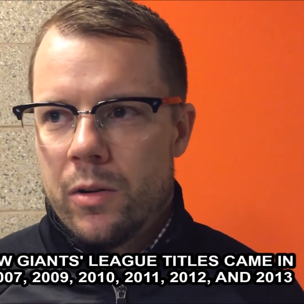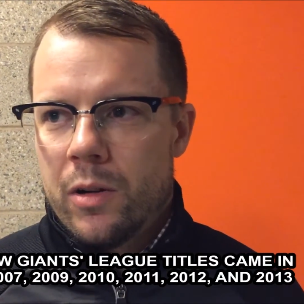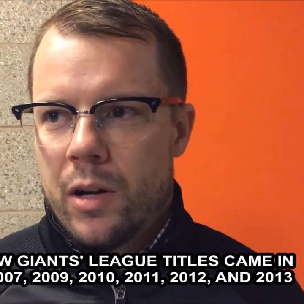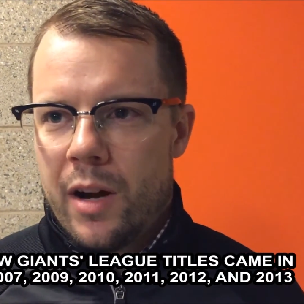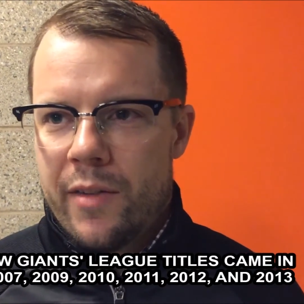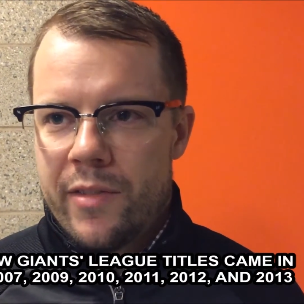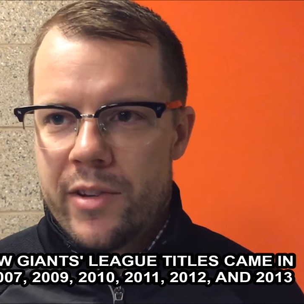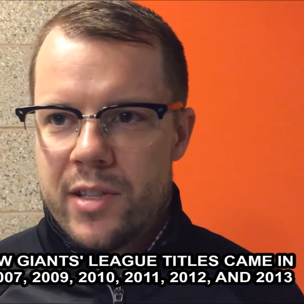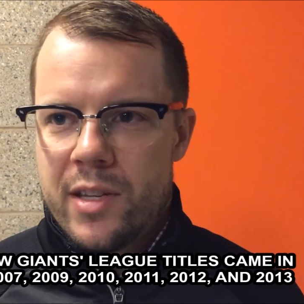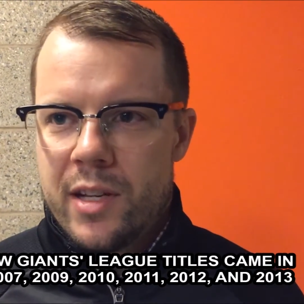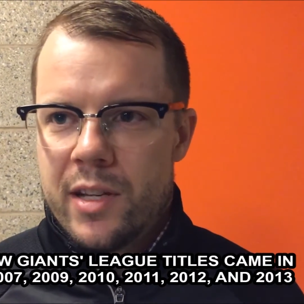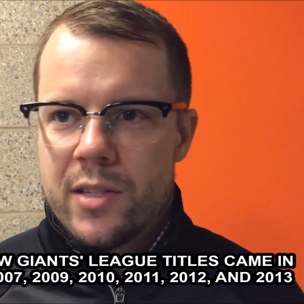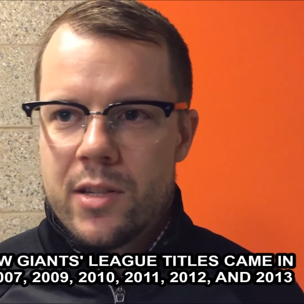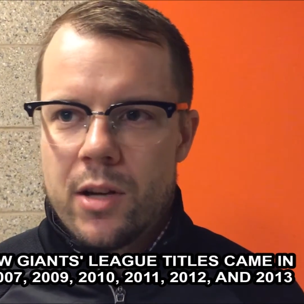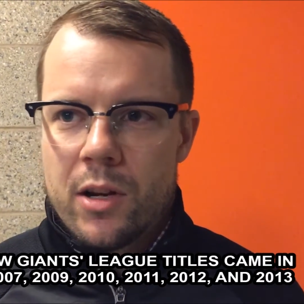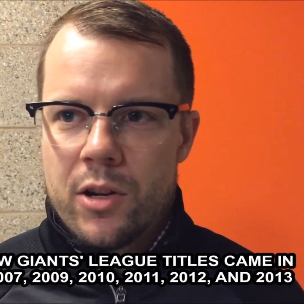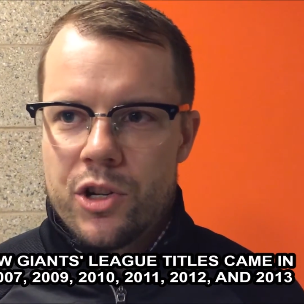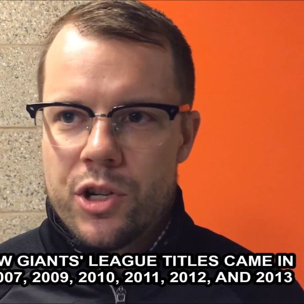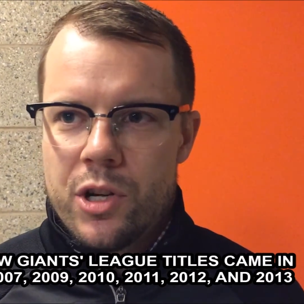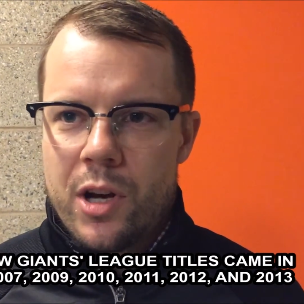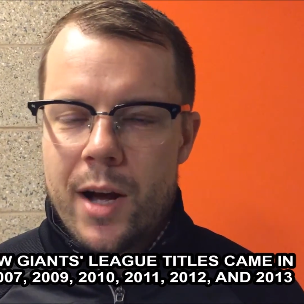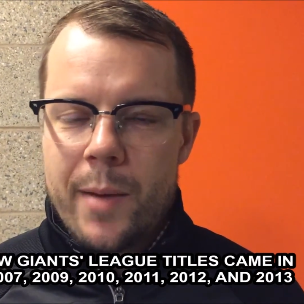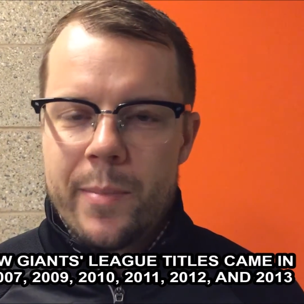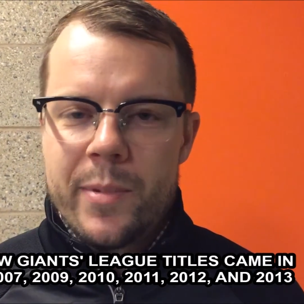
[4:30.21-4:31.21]
obviously it's our
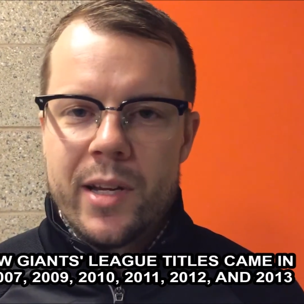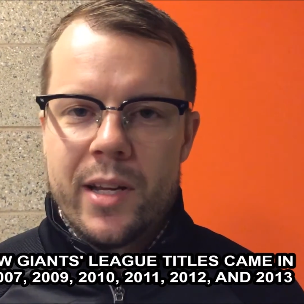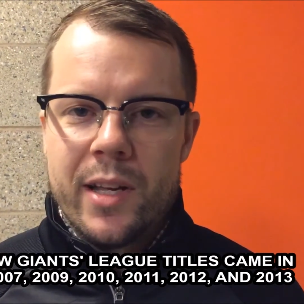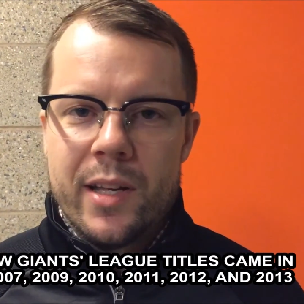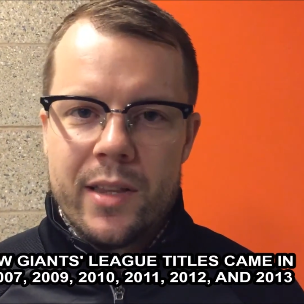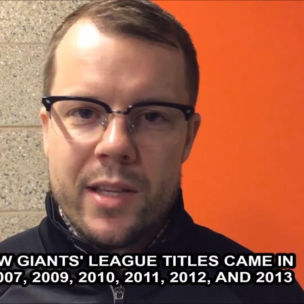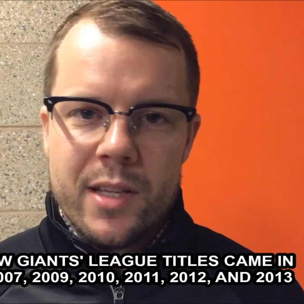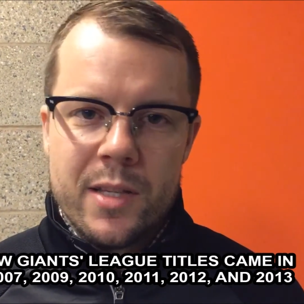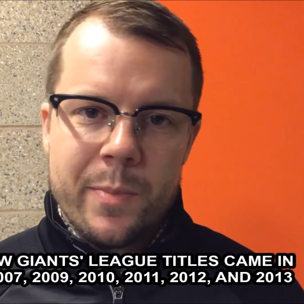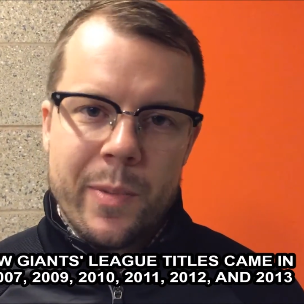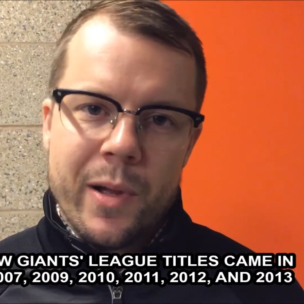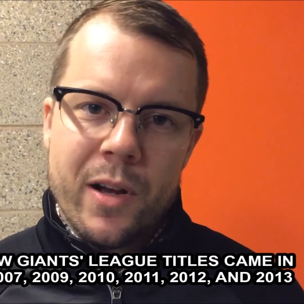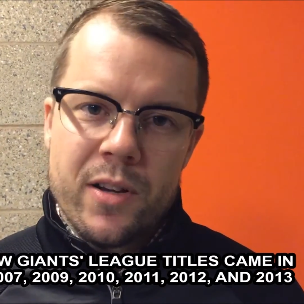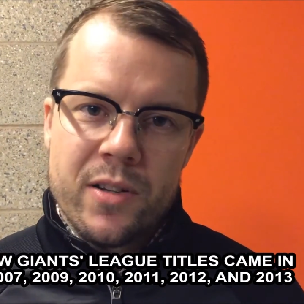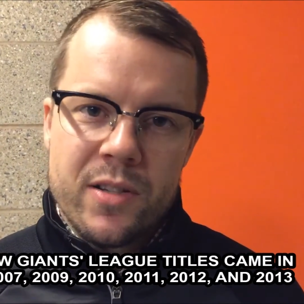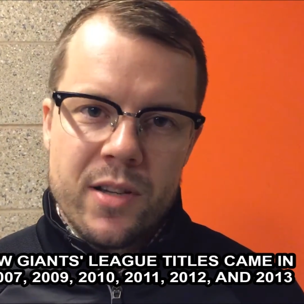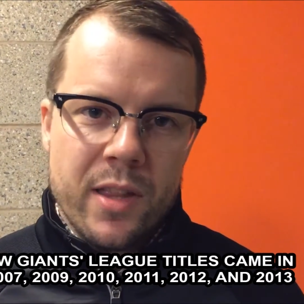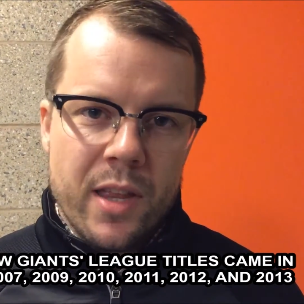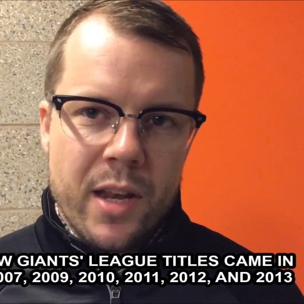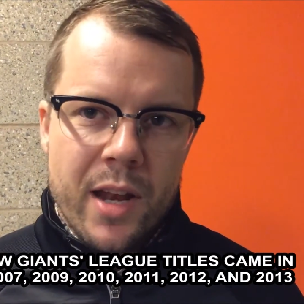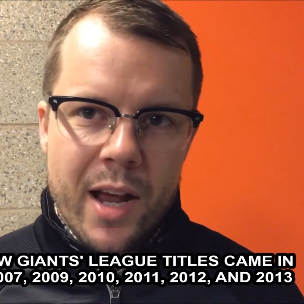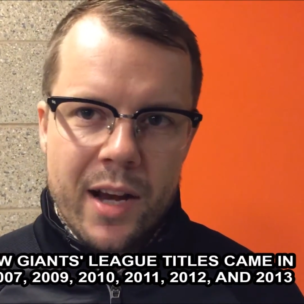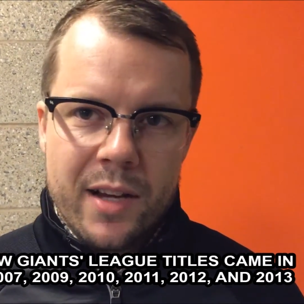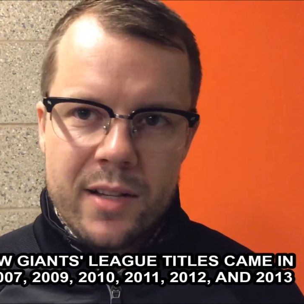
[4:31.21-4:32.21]
job to get these players to
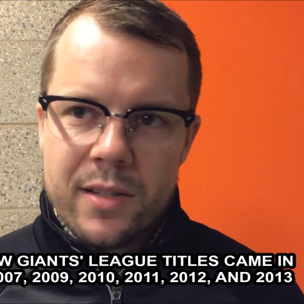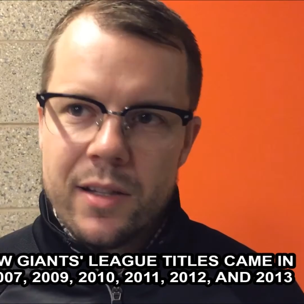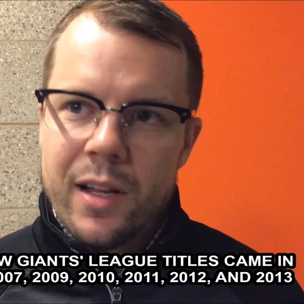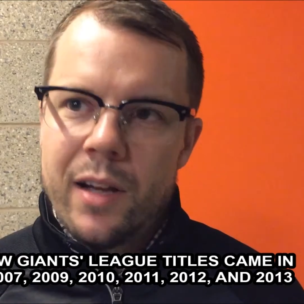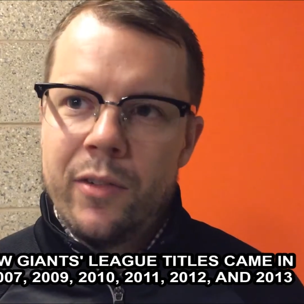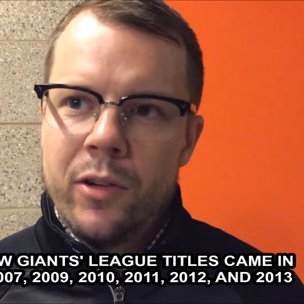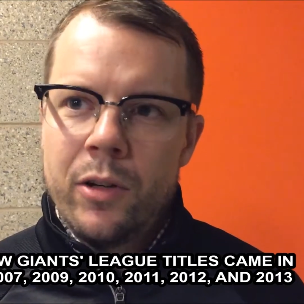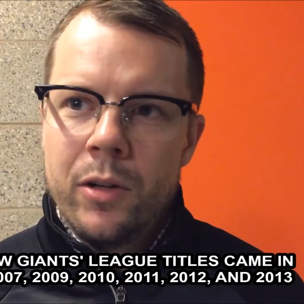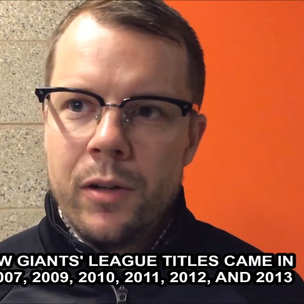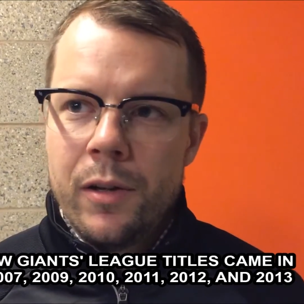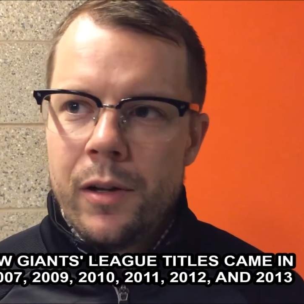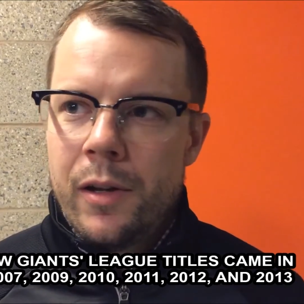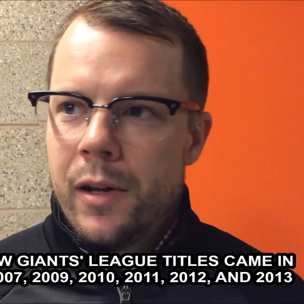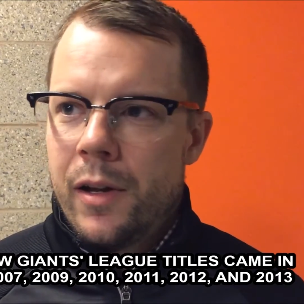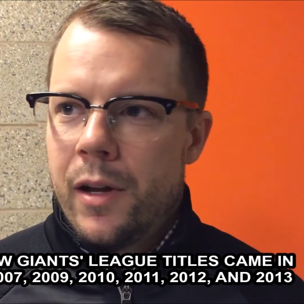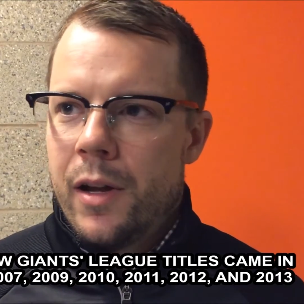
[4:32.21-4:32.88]
the next level,